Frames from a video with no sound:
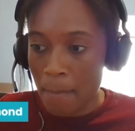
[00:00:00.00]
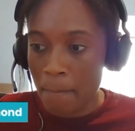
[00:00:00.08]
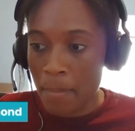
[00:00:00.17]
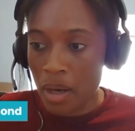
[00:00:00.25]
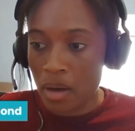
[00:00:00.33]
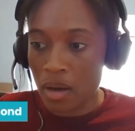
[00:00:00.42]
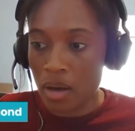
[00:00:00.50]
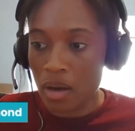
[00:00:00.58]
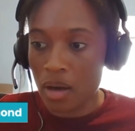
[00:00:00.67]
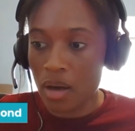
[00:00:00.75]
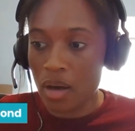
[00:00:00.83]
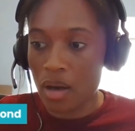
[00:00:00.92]
But
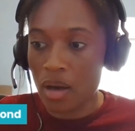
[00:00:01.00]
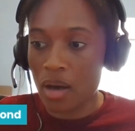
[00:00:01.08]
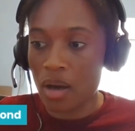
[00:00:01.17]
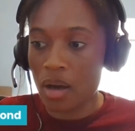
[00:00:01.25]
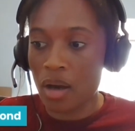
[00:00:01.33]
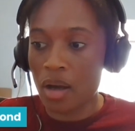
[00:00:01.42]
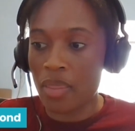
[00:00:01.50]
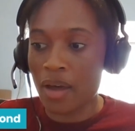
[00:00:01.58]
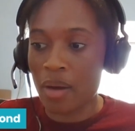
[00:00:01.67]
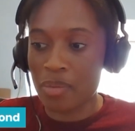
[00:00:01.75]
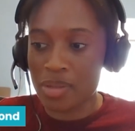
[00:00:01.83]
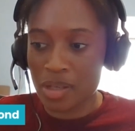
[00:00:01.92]

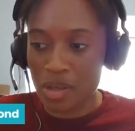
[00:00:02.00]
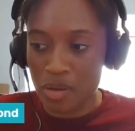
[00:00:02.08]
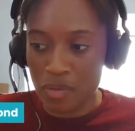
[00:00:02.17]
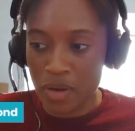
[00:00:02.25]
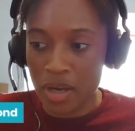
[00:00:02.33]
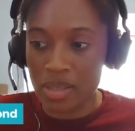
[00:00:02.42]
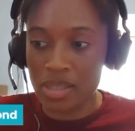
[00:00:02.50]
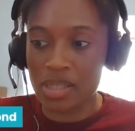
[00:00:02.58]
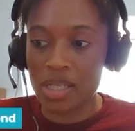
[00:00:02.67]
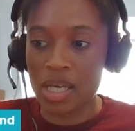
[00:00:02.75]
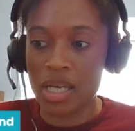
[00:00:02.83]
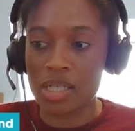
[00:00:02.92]
that was at
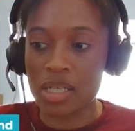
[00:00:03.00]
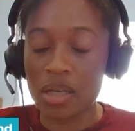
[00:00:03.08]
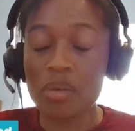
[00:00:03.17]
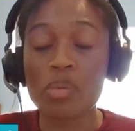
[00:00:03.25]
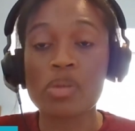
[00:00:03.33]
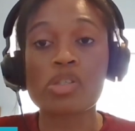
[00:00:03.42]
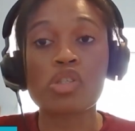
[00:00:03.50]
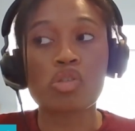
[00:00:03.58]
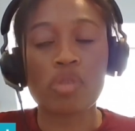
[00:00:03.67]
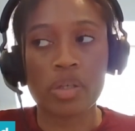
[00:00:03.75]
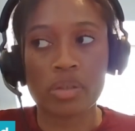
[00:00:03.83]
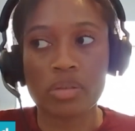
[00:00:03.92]
university, and it was a
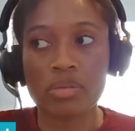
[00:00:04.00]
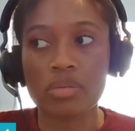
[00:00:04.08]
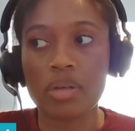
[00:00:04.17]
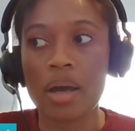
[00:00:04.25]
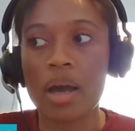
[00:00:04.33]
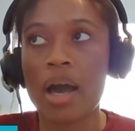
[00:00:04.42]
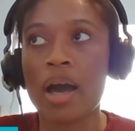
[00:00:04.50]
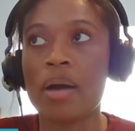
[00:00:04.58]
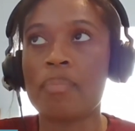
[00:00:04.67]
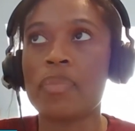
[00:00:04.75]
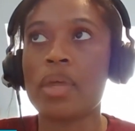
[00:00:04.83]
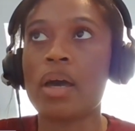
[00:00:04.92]
struggle.
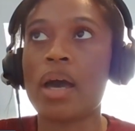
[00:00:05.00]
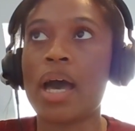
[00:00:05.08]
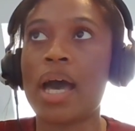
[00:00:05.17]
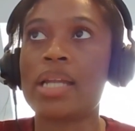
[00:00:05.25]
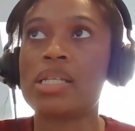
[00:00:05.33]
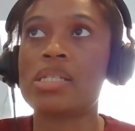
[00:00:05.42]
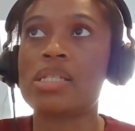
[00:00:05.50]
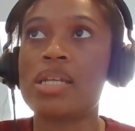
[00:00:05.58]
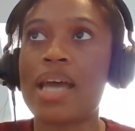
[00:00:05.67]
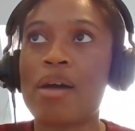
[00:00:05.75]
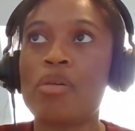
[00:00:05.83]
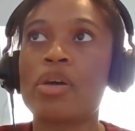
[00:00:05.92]
And
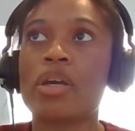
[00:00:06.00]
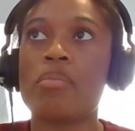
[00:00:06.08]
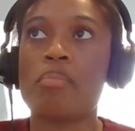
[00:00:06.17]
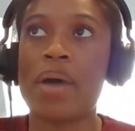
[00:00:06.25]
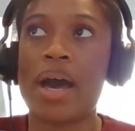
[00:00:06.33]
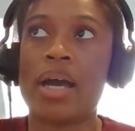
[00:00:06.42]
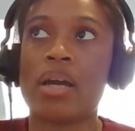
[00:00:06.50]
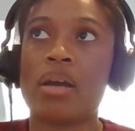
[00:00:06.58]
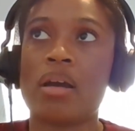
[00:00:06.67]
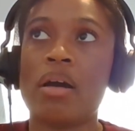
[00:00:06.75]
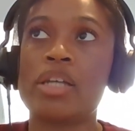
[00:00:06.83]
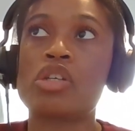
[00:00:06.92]
now looking back,
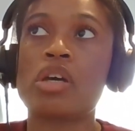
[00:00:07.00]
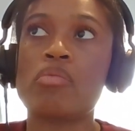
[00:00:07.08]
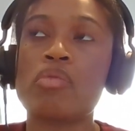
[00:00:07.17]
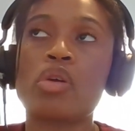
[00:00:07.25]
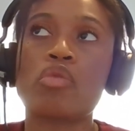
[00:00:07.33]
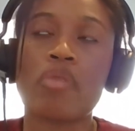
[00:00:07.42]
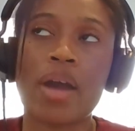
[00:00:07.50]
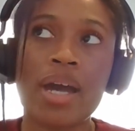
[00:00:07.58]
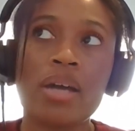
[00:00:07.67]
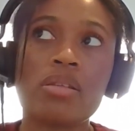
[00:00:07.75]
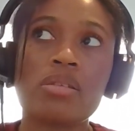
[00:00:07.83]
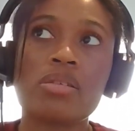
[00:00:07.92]
I don't
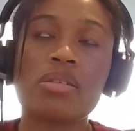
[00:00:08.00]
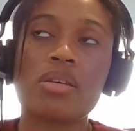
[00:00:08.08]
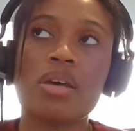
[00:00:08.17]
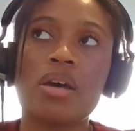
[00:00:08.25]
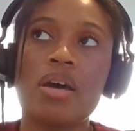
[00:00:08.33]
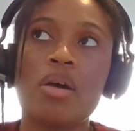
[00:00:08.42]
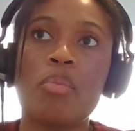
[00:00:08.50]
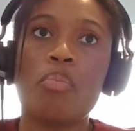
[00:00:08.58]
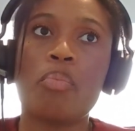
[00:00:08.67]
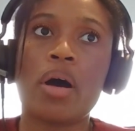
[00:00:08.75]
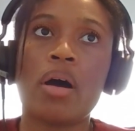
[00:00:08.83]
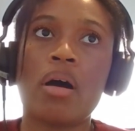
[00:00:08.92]
regret,
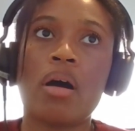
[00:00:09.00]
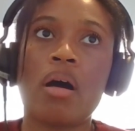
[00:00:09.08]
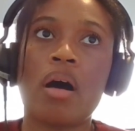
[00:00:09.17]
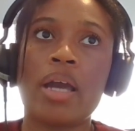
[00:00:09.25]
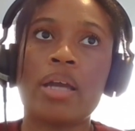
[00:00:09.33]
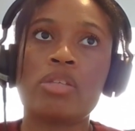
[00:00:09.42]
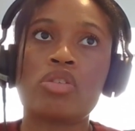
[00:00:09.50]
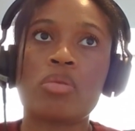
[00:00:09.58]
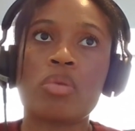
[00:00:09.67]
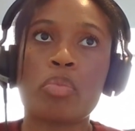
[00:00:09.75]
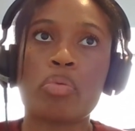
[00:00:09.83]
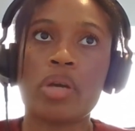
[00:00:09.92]
but I
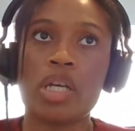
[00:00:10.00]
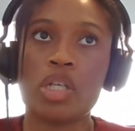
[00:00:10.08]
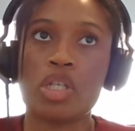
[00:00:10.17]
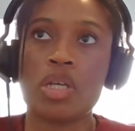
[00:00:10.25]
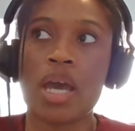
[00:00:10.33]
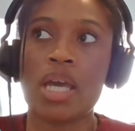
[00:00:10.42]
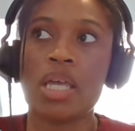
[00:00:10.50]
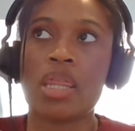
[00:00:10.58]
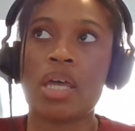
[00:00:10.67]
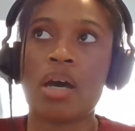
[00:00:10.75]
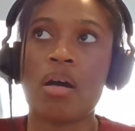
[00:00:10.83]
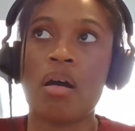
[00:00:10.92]
do appreciate
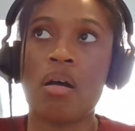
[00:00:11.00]
that